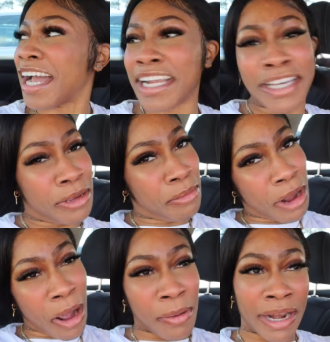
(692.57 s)
gotta keep
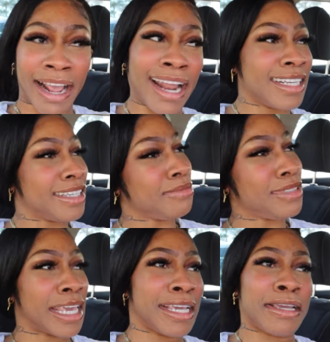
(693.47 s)
going. I gotta keep
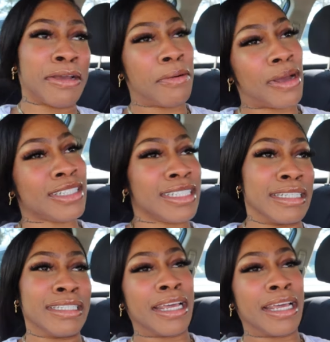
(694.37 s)
taking questions,